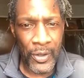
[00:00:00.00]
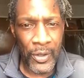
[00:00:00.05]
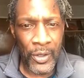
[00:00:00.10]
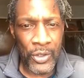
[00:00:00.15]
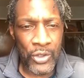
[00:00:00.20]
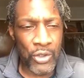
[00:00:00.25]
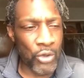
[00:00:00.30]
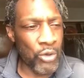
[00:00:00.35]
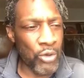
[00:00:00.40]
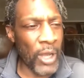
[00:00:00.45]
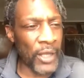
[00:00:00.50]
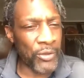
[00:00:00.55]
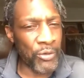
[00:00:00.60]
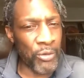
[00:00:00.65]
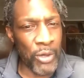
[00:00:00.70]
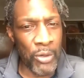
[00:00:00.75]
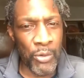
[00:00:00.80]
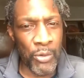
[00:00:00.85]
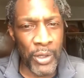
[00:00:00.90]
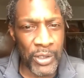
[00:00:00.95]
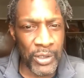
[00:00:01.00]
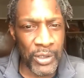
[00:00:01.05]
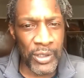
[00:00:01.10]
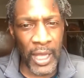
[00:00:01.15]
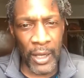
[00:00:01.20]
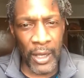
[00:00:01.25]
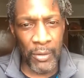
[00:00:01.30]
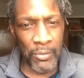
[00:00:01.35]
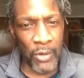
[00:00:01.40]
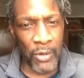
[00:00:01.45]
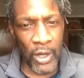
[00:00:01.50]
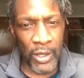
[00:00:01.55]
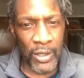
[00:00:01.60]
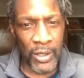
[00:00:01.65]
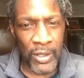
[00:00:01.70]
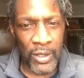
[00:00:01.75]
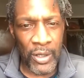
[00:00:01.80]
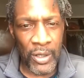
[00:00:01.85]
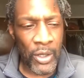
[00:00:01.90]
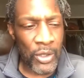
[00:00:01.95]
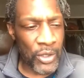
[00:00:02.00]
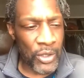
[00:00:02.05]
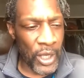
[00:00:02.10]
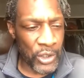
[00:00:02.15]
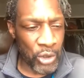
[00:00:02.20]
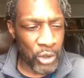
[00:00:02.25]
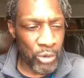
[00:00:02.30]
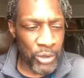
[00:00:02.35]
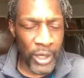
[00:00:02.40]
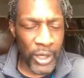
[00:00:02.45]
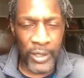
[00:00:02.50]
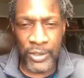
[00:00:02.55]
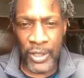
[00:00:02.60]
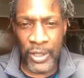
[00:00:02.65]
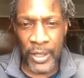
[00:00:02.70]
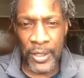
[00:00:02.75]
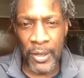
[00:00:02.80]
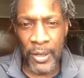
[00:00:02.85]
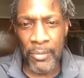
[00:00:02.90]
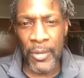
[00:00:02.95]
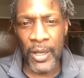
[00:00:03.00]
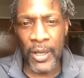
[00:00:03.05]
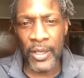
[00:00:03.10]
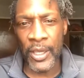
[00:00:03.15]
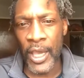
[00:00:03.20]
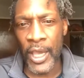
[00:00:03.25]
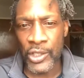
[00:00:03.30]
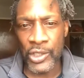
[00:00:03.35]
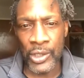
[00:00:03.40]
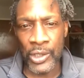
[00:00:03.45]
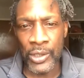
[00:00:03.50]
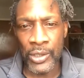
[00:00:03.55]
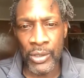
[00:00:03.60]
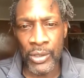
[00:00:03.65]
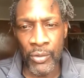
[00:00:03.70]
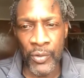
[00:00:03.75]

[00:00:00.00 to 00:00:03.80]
So you got three weeks to not a month that you didn't take your medication. The